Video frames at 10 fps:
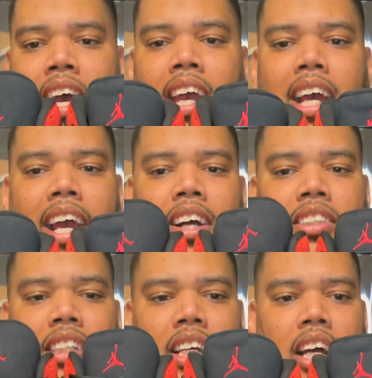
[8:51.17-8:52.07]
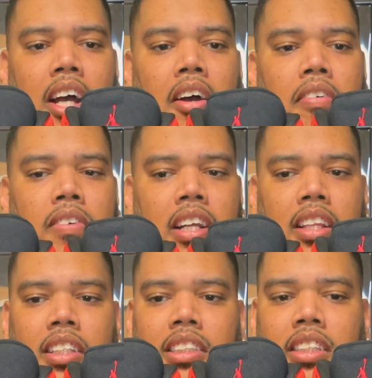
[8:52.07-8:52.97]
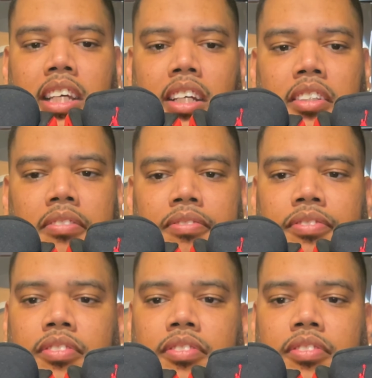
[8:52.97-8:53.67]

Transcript: And there's the front of the sneaker.